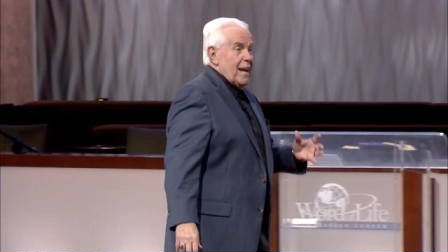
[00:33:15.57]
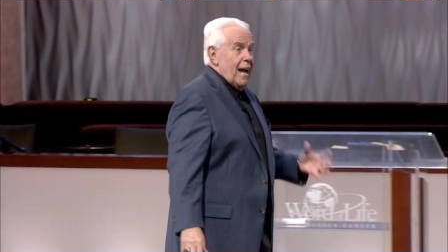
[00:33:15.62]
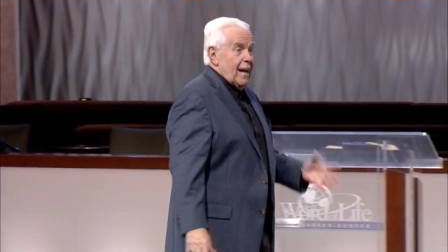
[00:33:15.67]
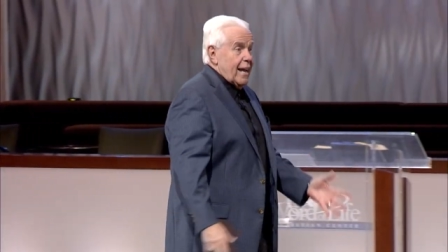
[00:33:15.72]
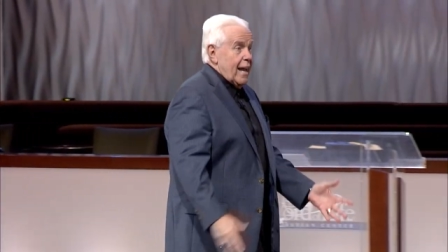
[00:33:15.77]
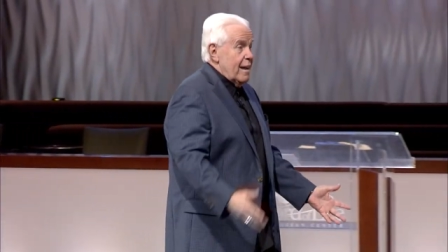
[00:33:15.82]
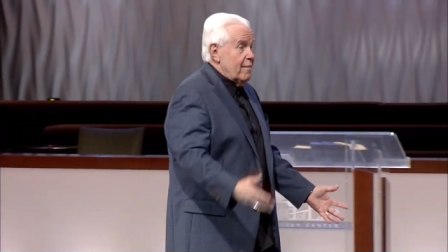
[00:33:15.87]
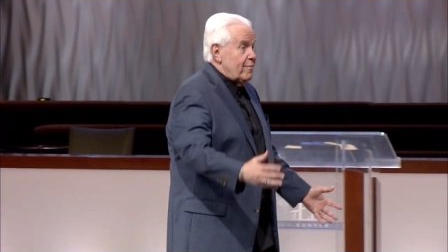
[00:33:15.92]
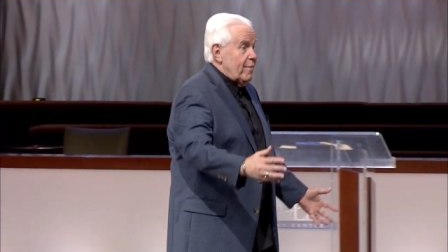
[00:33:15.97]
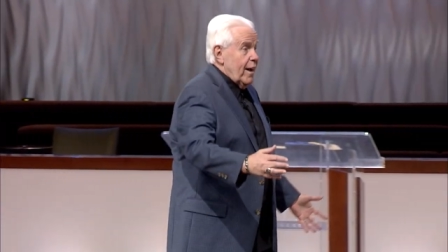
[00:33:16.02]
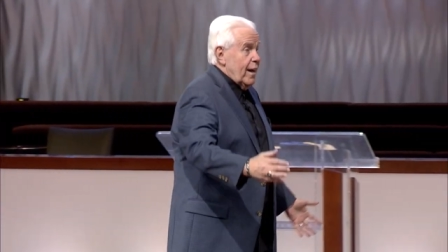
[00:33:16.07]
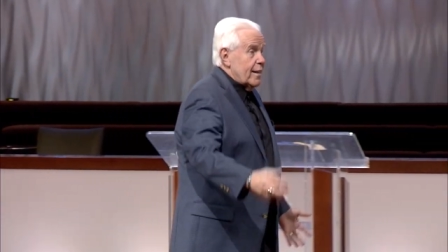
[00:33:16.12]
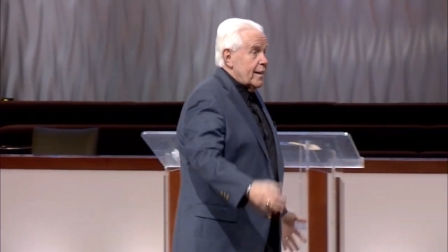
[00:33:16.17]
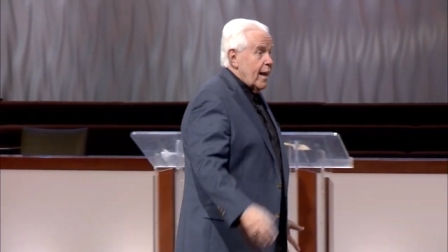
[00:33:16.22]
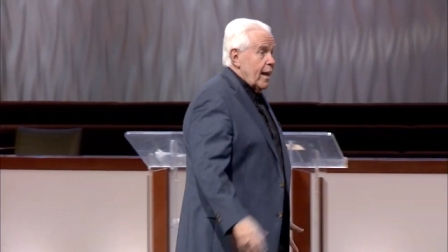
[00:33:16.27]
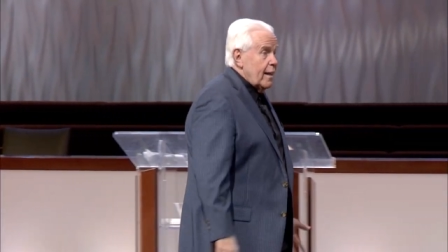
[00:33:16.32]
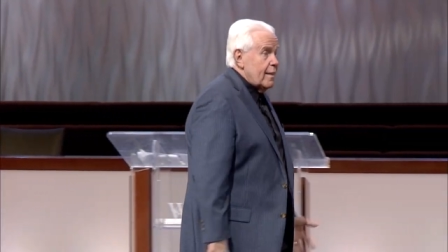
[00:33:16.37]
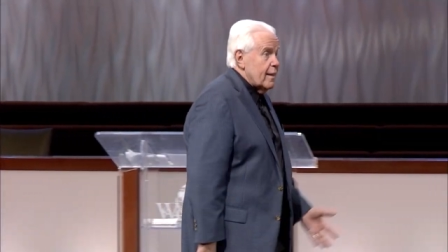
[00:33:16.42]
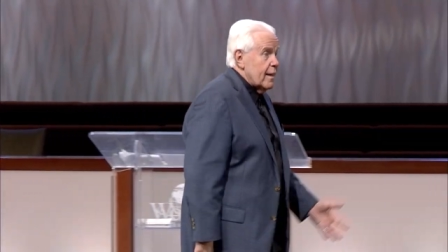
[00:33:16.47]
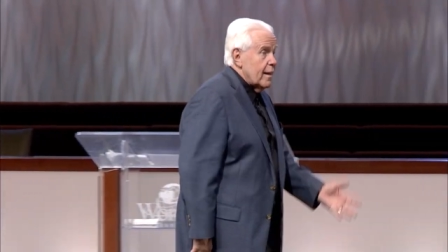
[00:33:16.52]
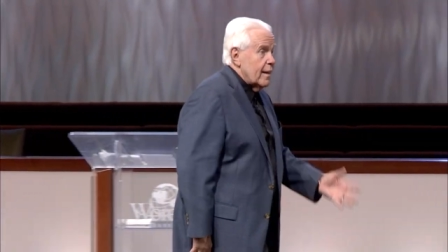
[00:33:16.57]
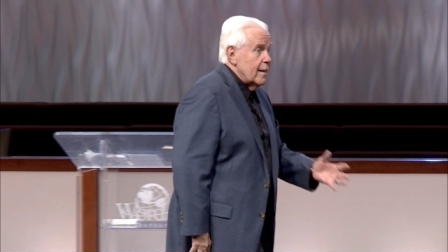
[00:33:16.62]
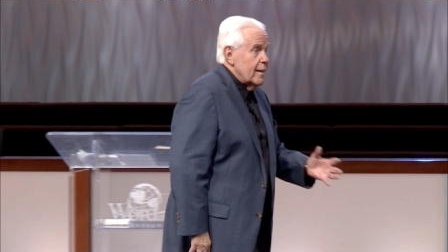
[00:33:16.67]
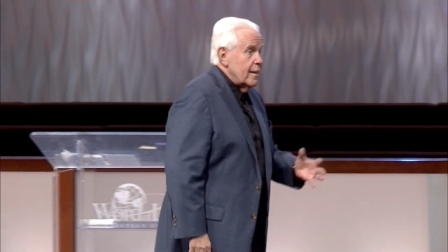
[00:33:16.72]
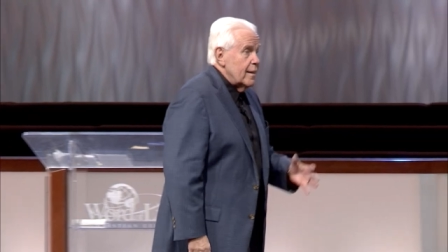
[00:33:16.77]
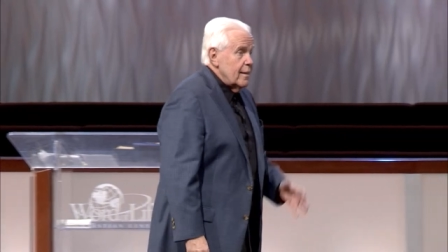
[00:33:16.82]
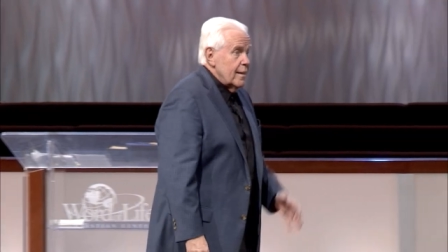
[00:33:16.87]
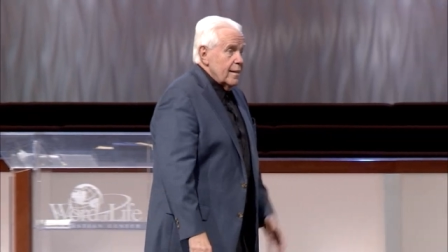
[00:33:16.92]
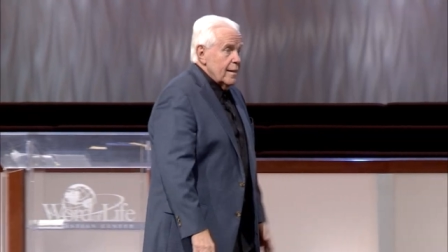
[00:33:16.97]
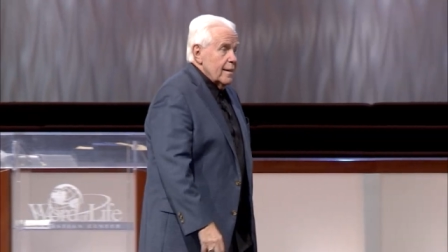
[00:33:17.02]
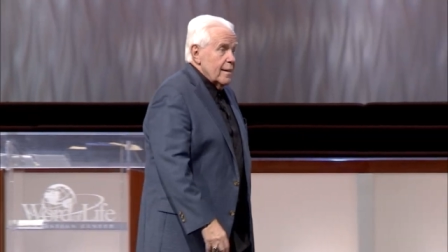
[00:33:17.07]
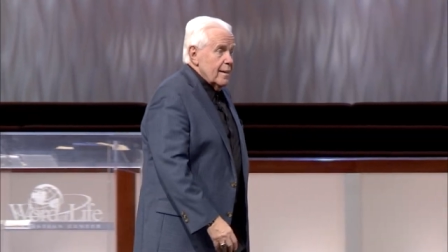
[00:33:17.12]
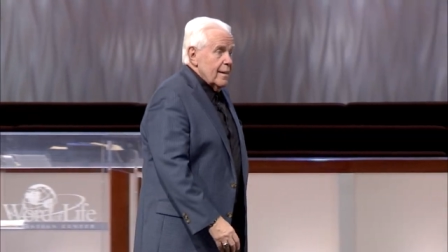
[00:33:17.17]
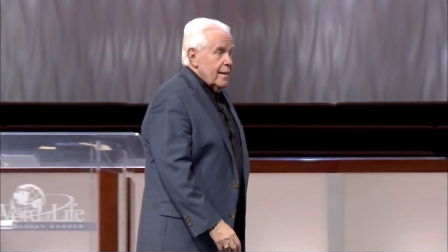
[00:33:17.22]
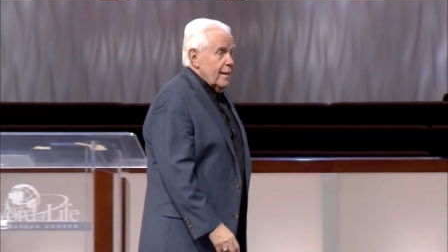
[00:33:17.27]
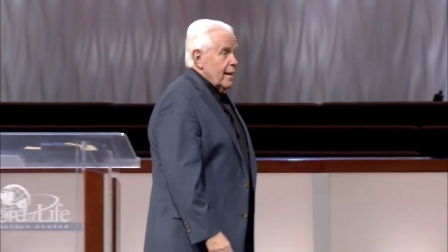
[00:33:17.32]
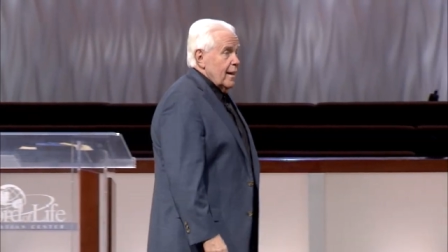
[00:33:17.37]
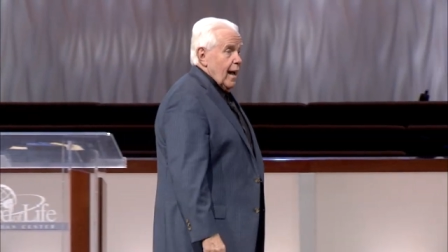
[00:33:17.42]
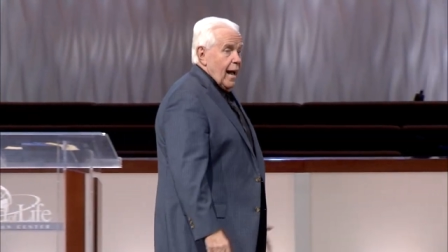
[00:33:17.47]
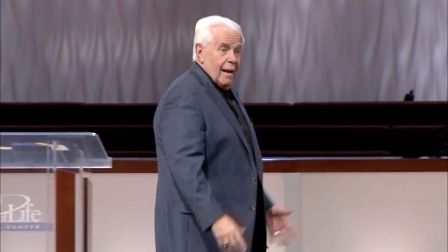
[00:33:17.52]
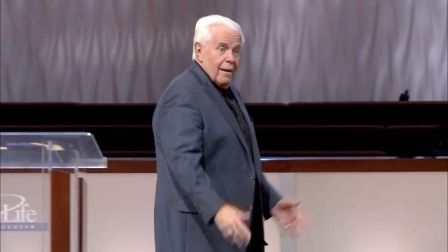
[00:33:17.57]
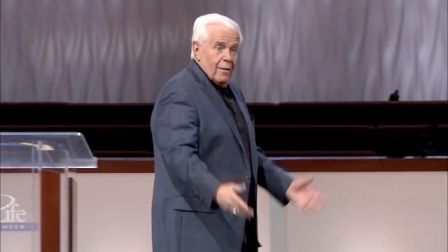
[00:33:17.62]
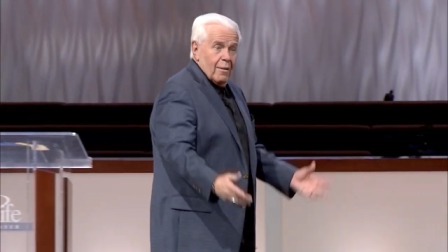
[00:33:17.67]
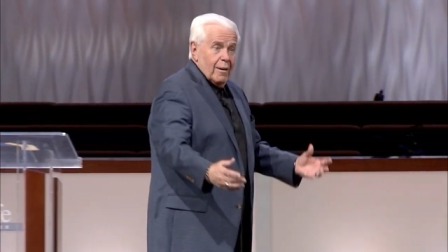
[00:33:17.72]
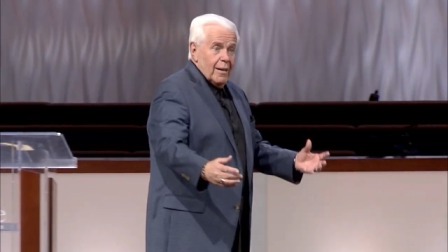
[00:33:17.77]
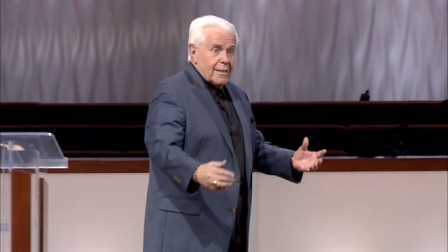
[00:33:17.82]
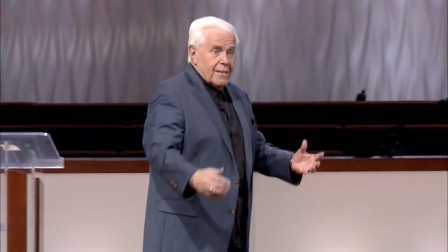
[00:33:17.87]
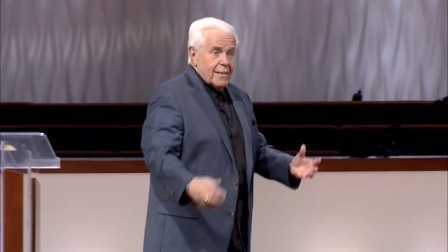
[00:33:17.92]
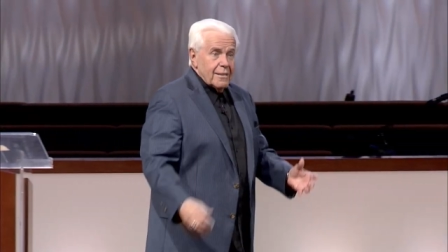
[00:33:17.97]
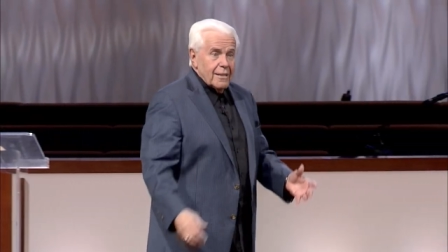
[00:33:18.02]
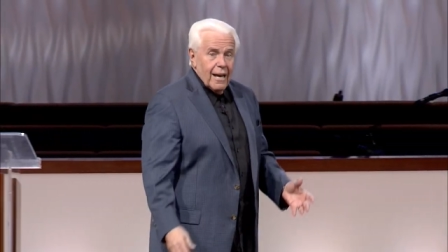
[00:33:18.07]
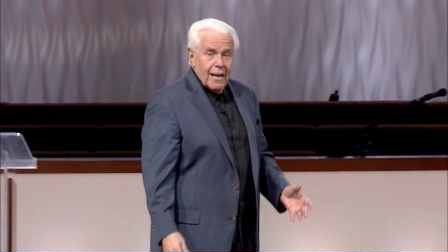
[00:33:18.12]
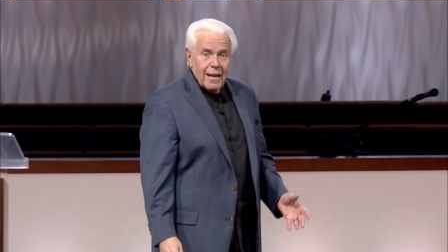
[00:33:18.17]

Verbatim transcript: I can't find Kathy. I don't know where she's at.